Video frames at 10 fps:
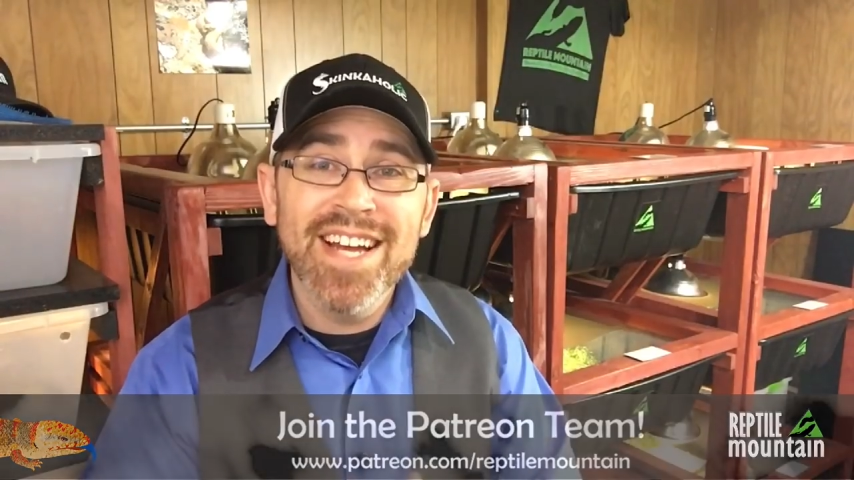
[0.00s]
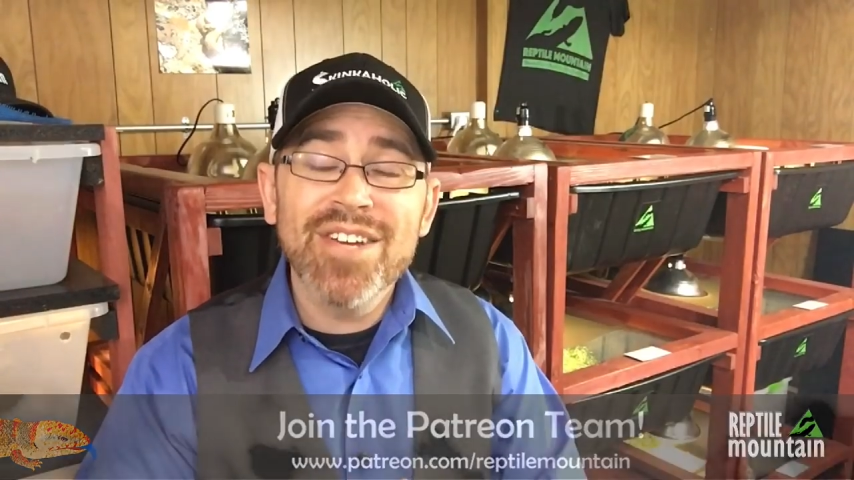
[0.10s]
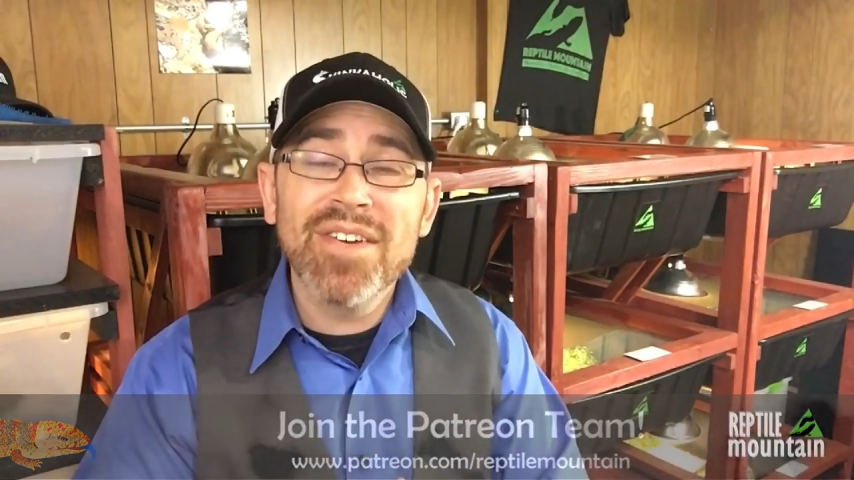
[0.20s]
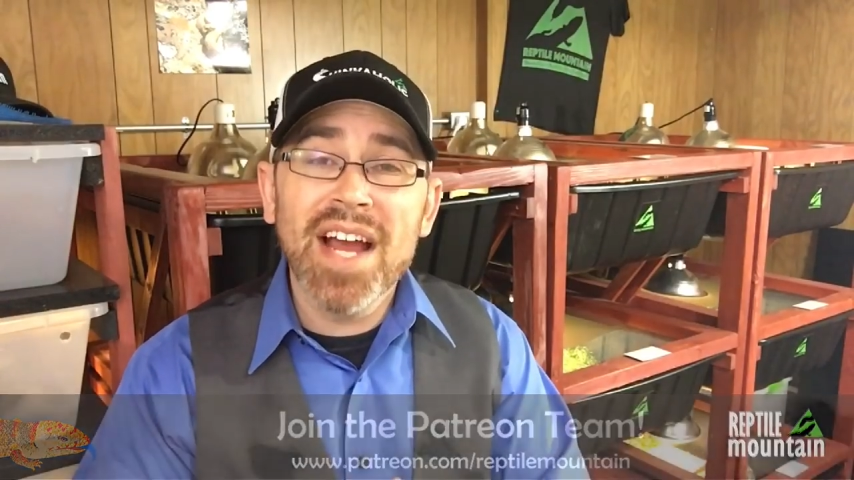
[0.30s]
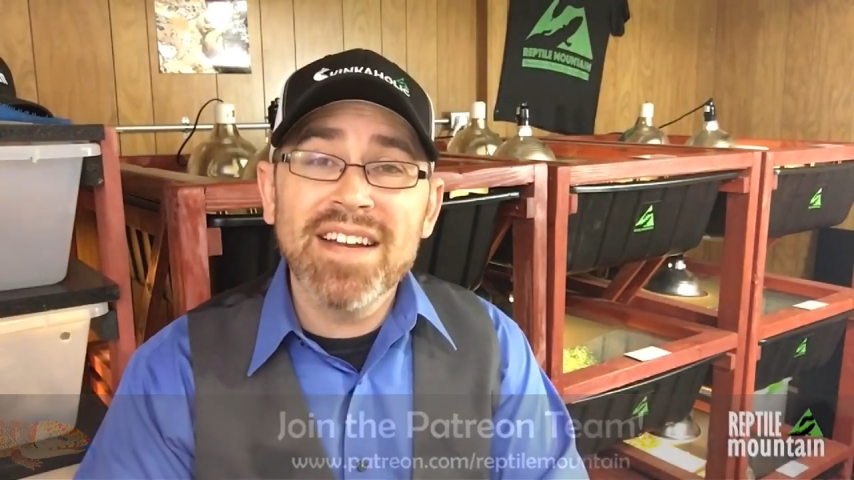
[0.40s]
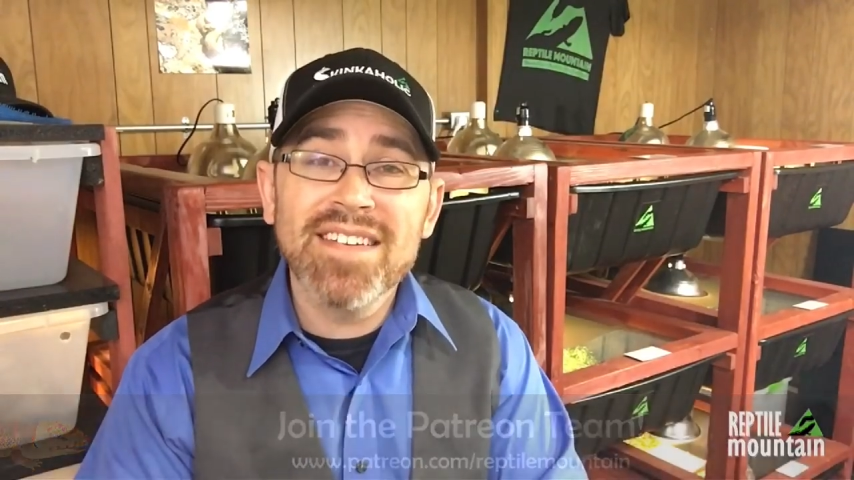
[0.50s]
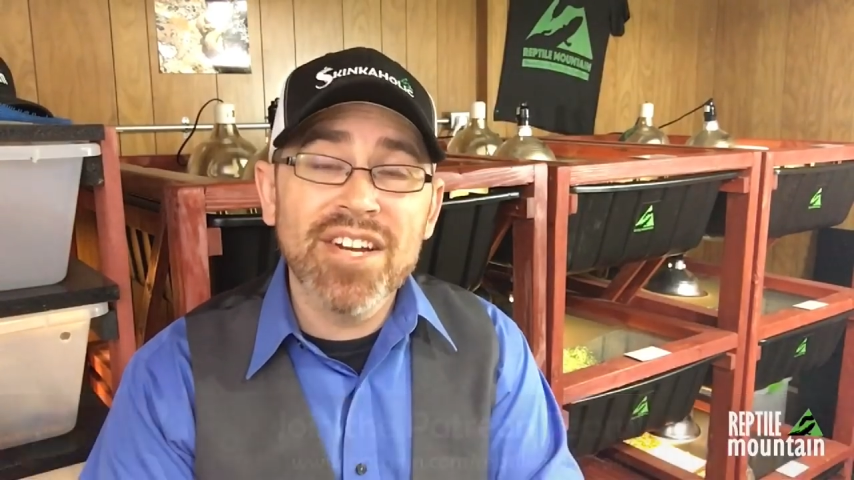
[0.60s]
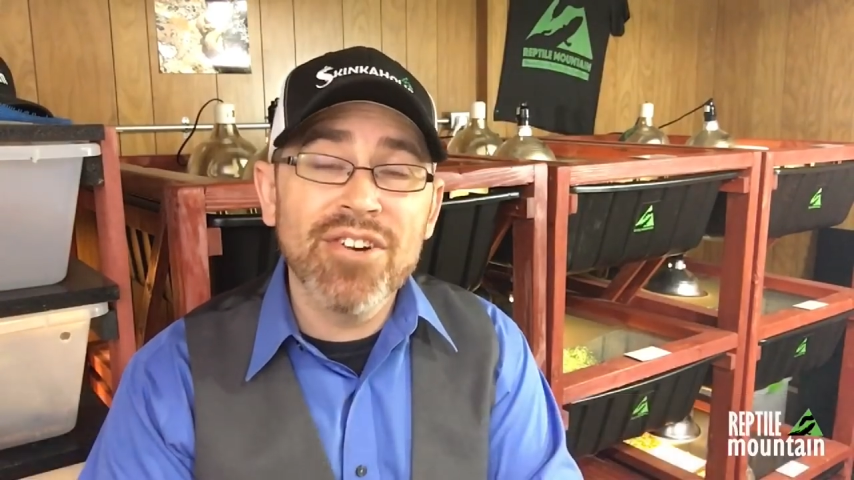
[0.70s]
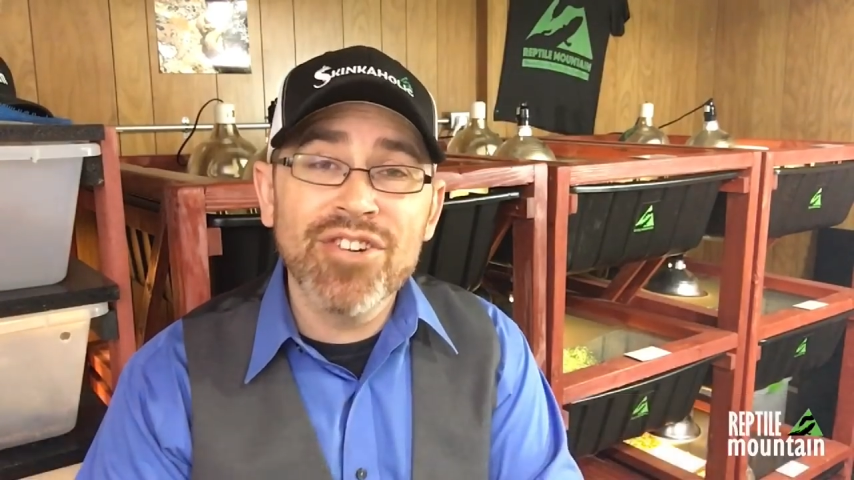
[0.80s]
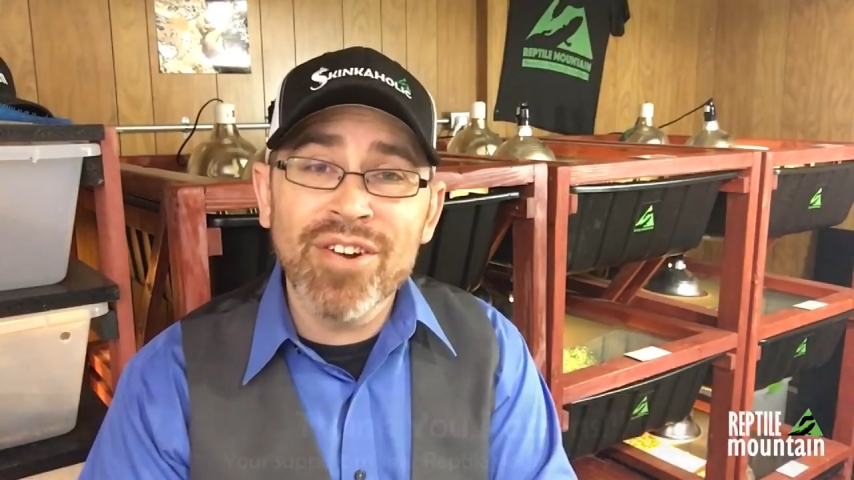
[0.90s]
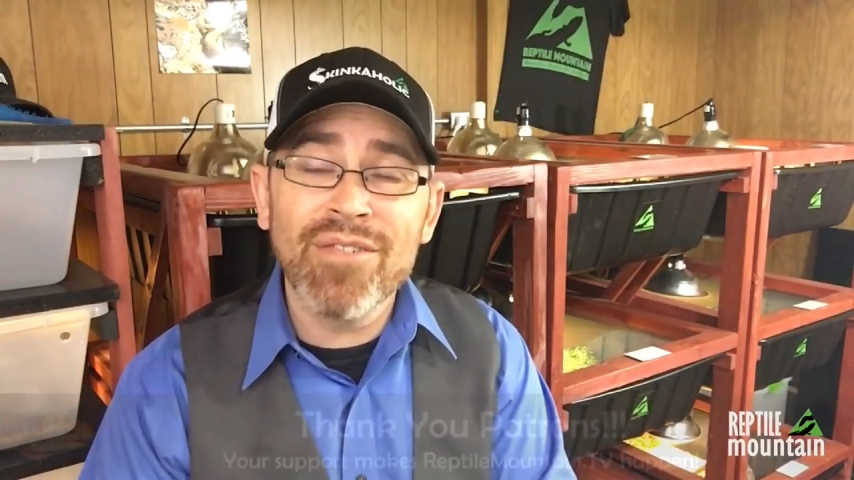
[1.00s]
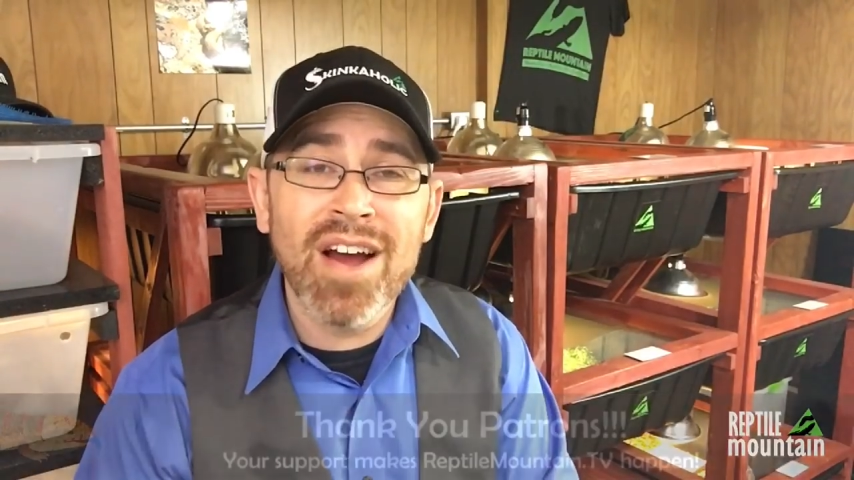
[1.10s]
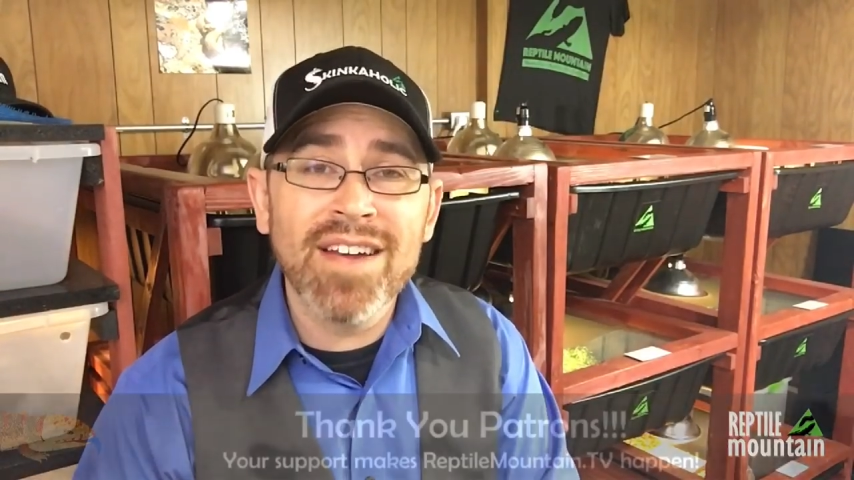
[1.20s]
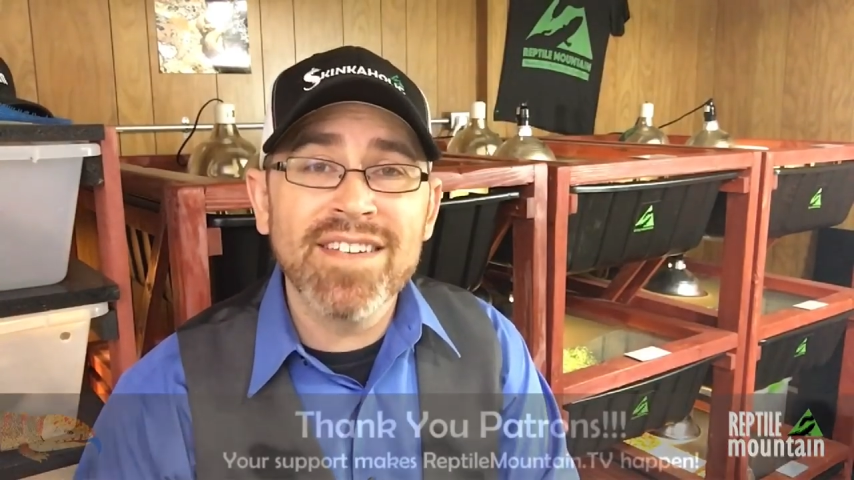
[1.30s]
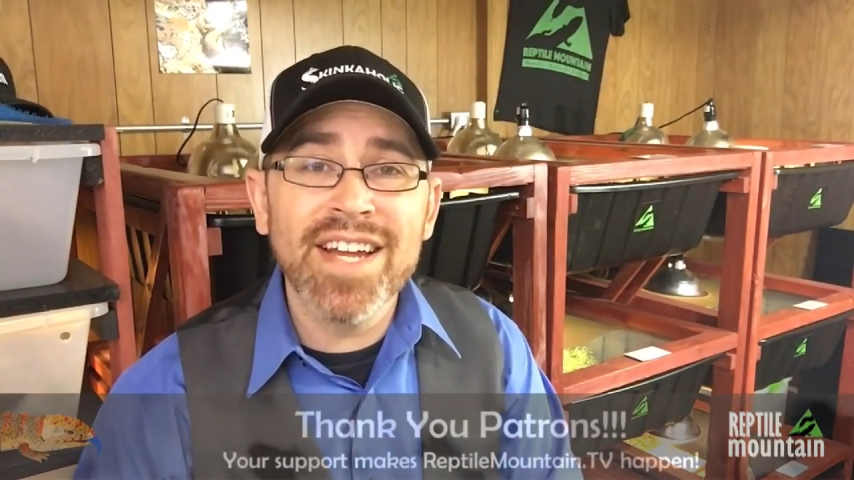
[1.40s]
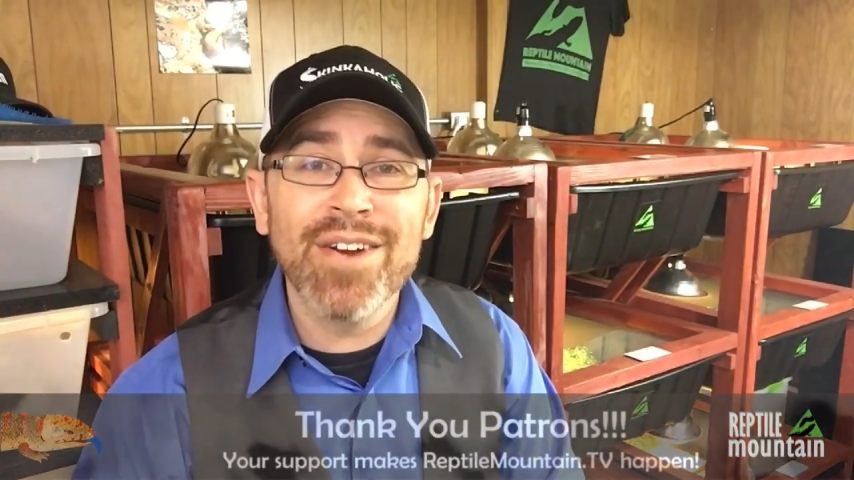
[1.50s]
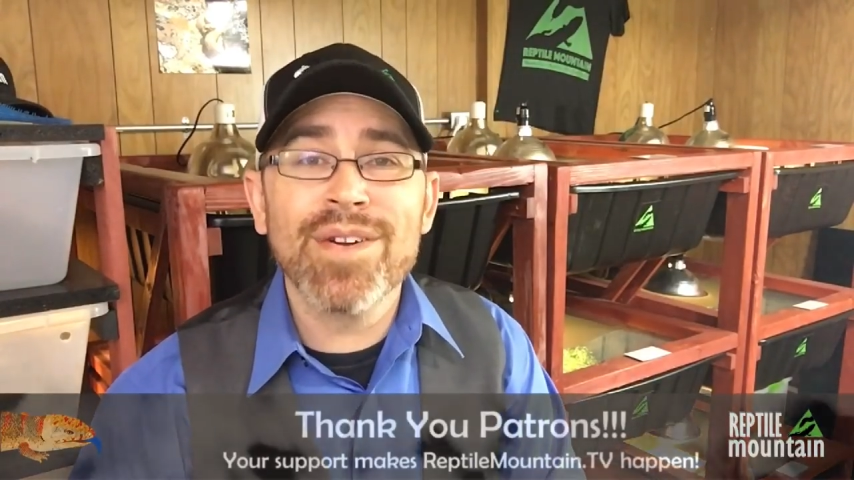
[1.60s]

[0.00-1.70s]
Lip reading: You guys and your generosity